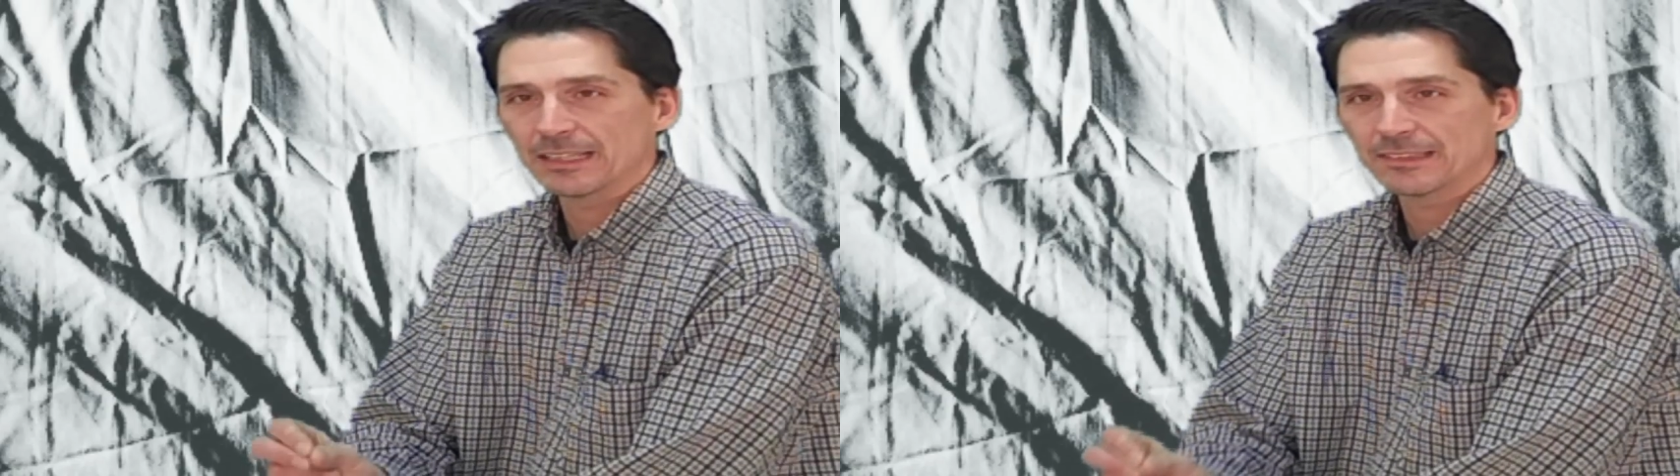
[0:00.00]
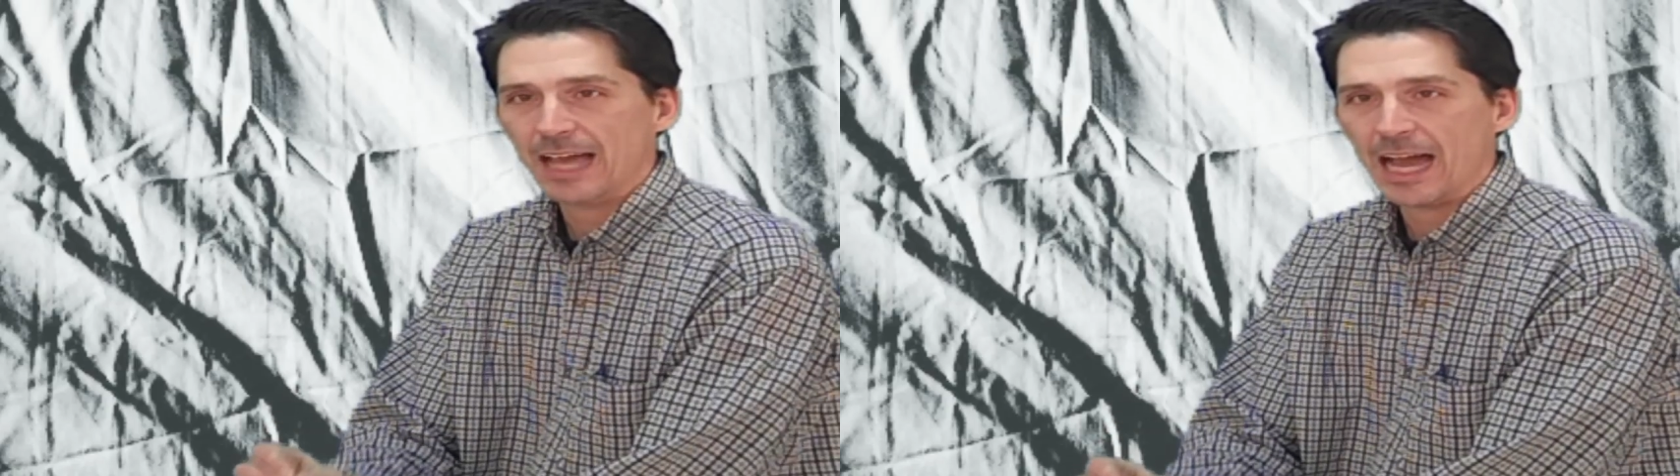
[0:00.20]

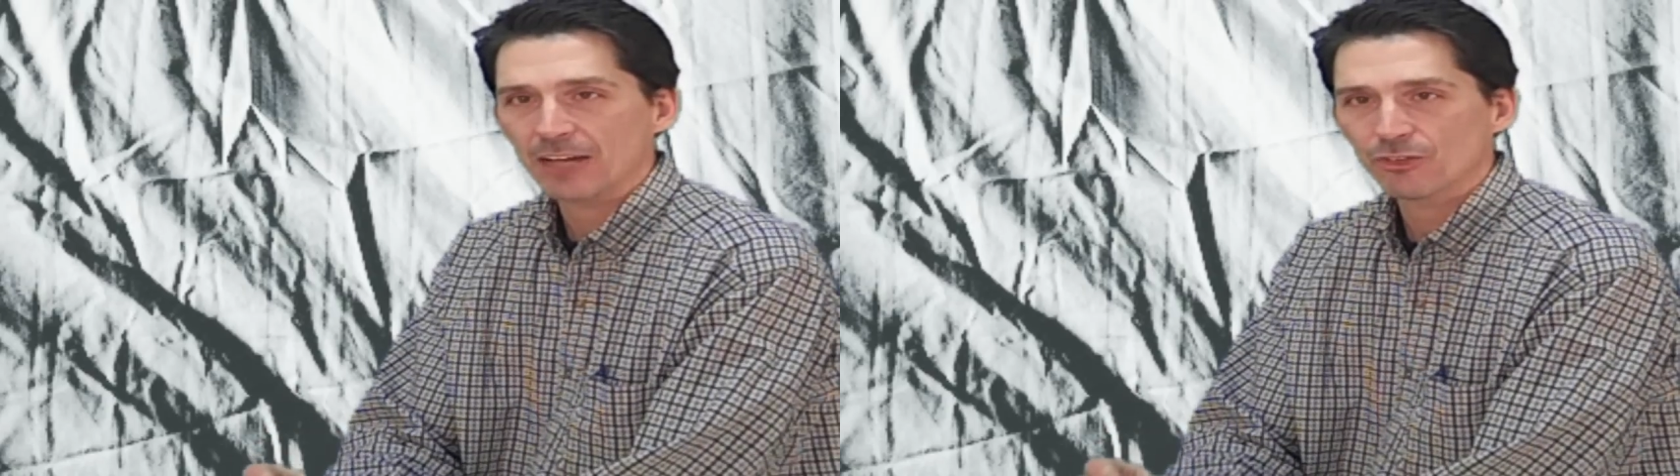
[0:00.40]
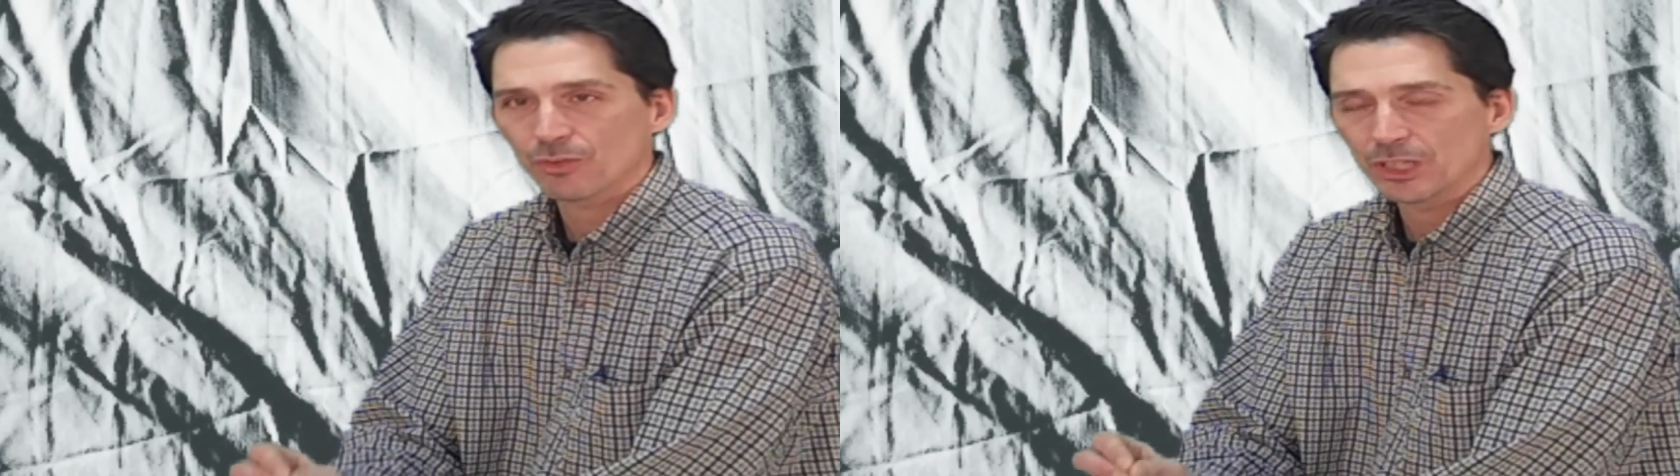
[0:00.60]
is
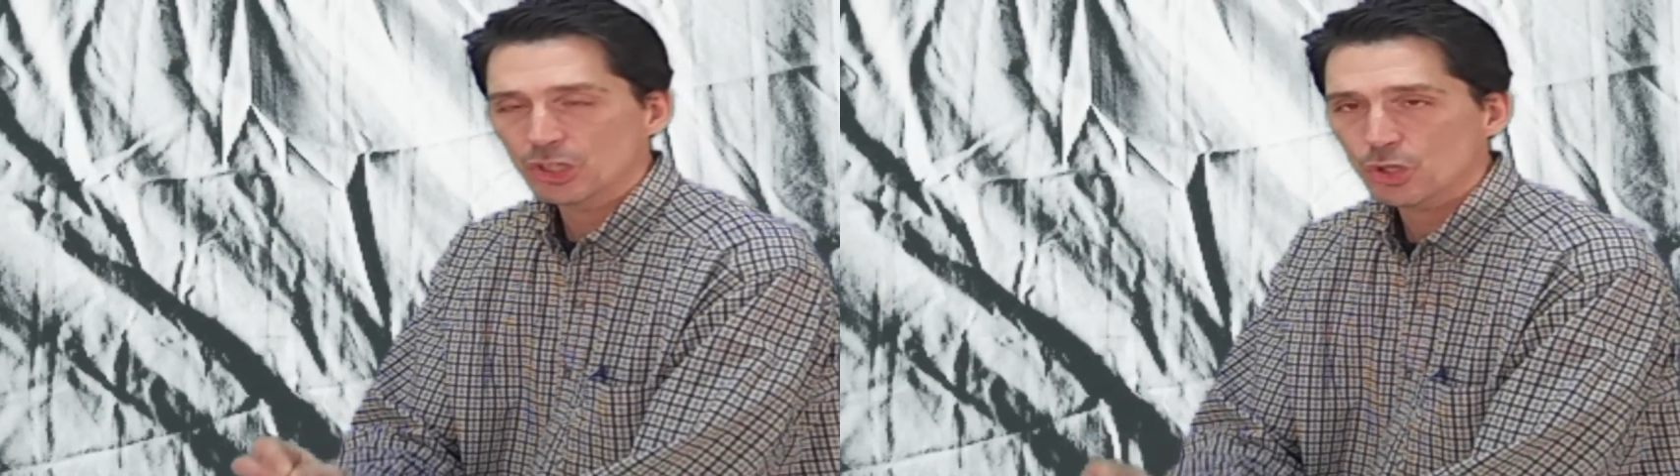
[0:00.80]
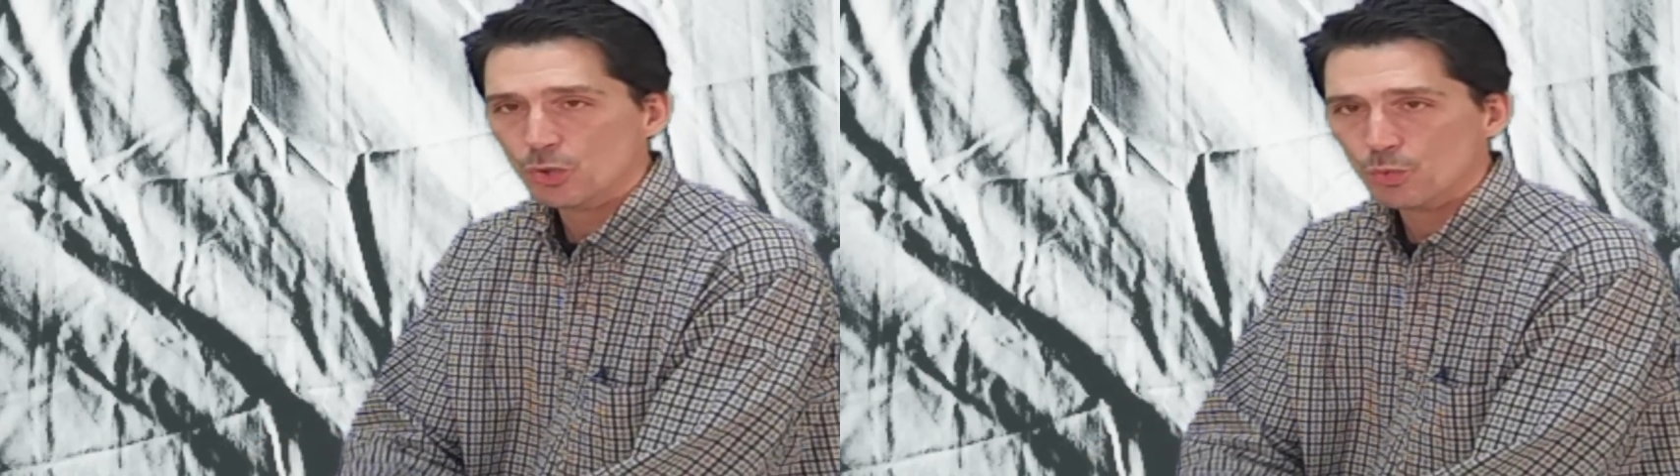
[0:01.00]
actually
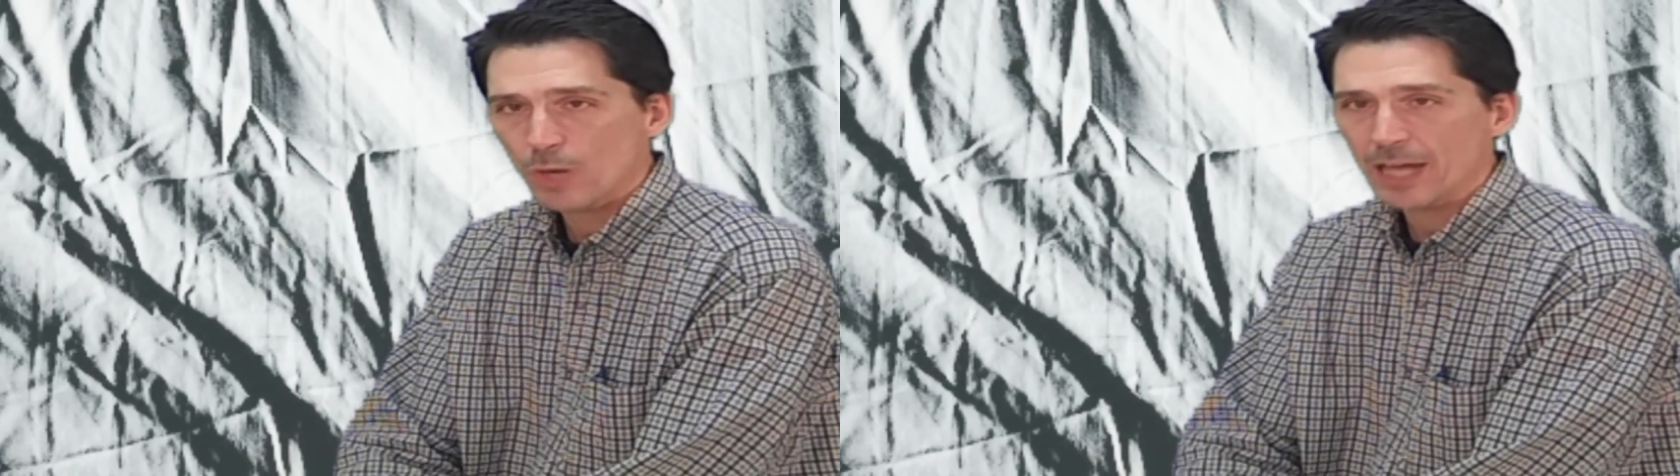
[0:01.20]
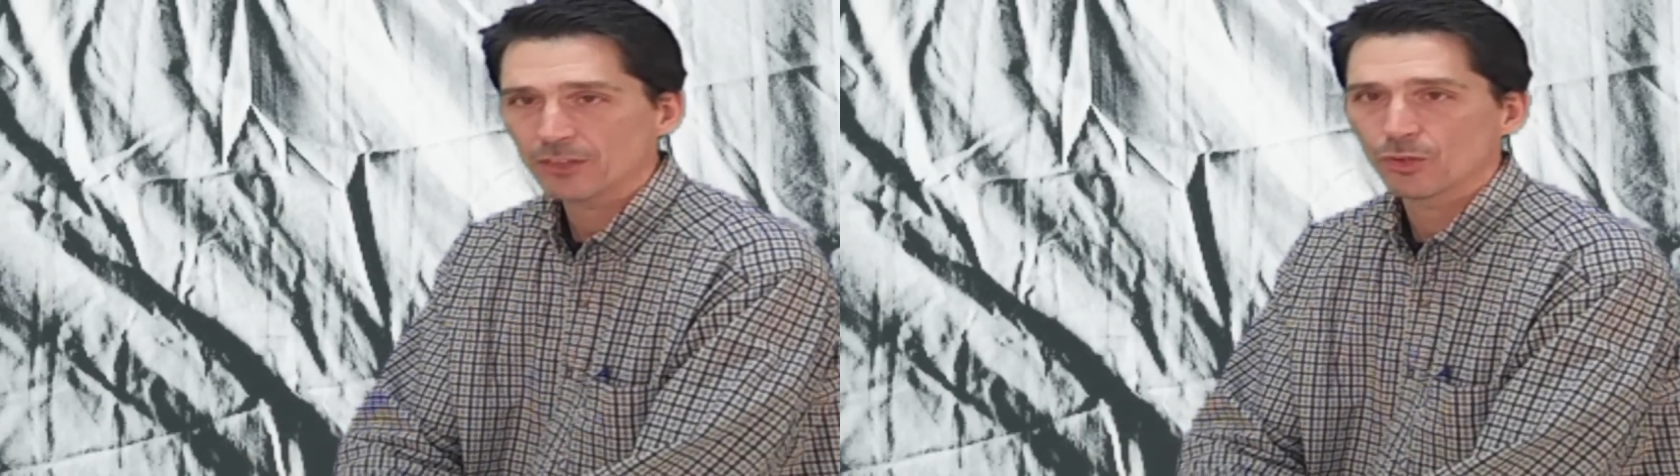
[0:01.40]

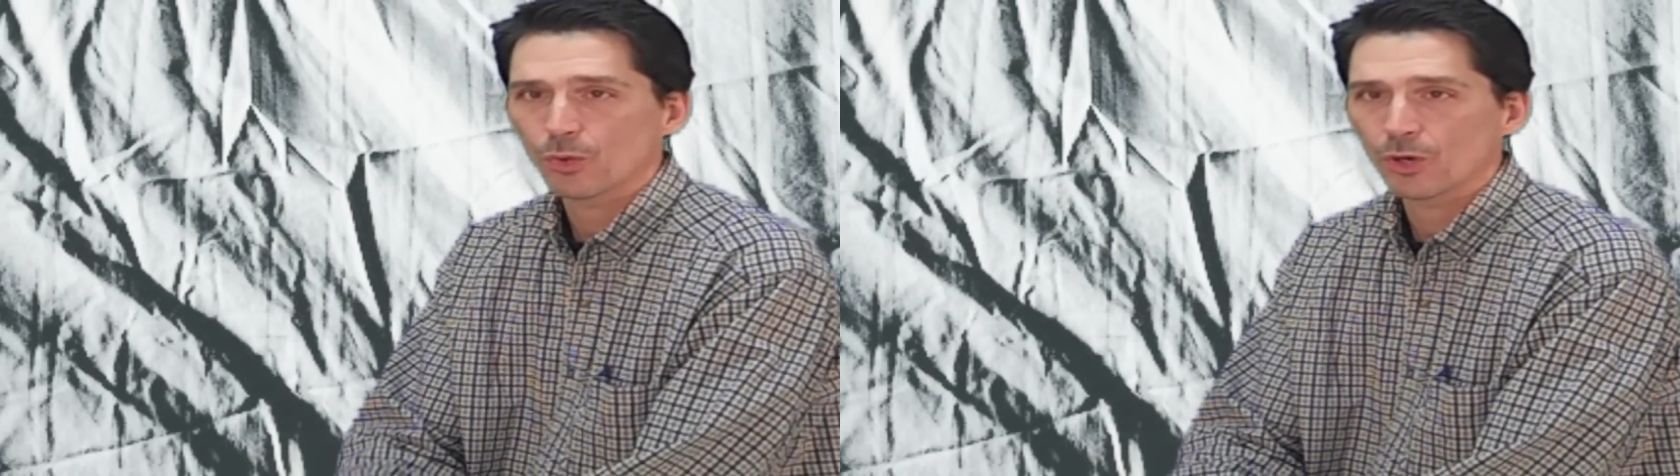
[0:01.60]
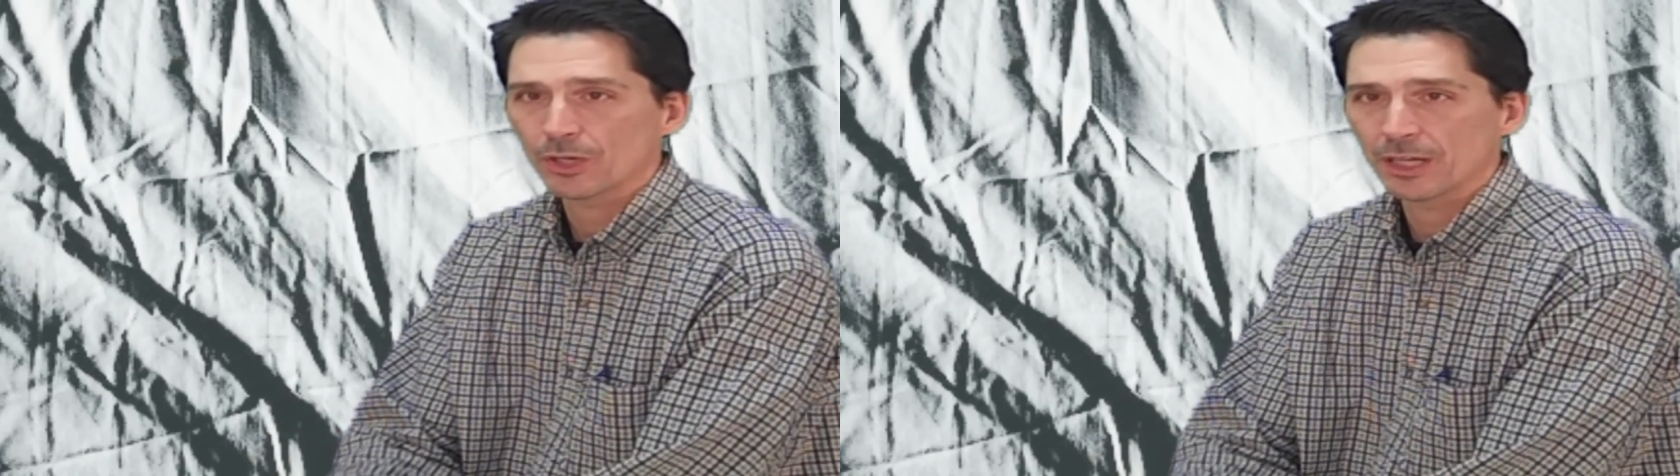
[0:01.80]
correct
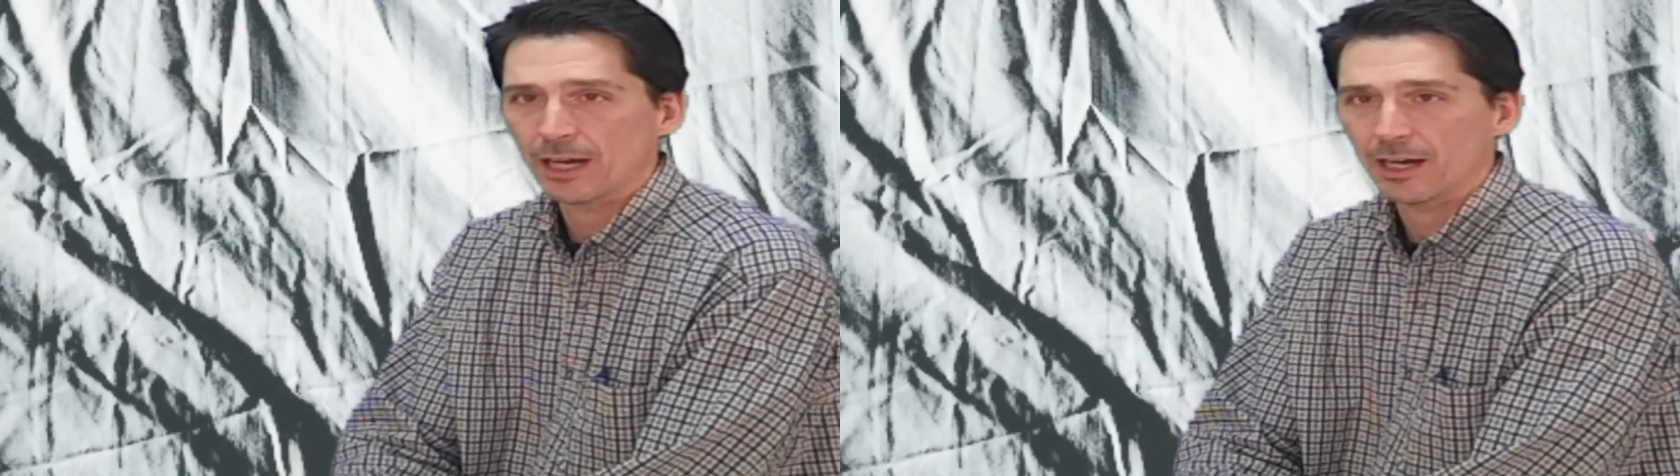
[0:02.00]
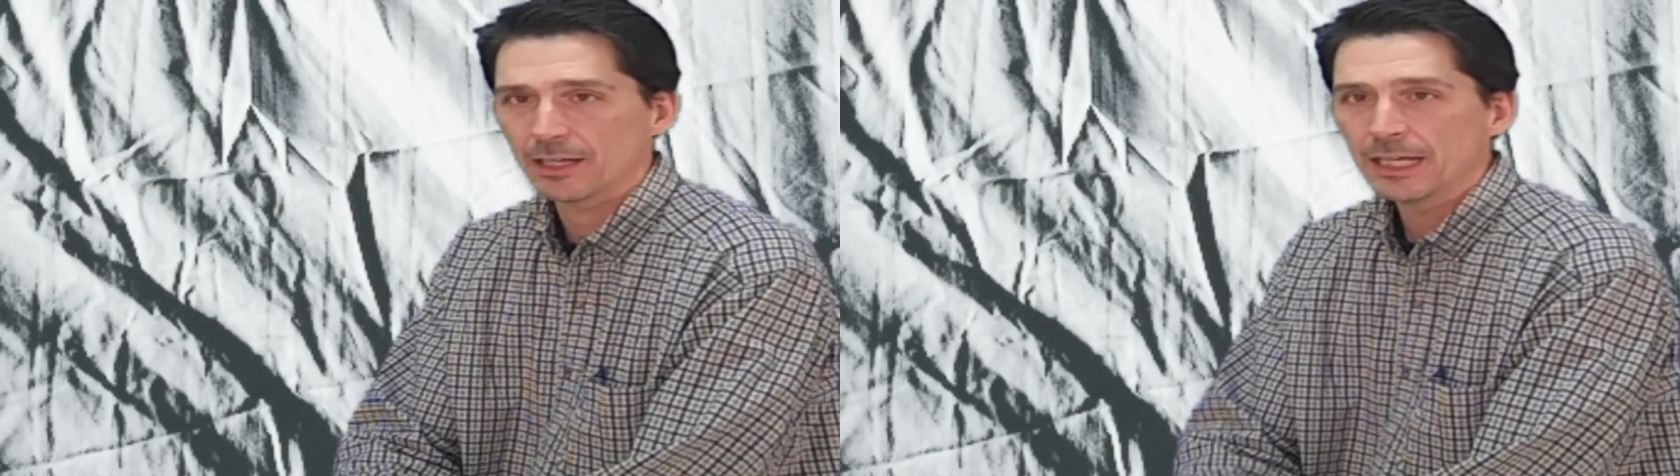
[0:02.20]
or
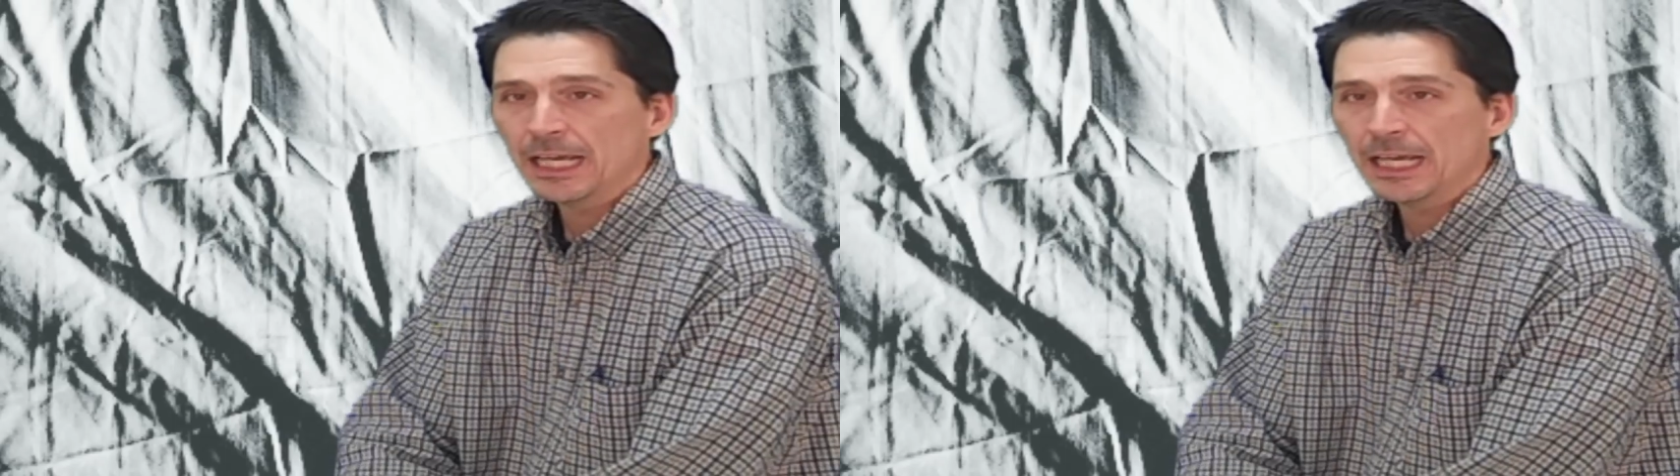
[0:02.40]
not.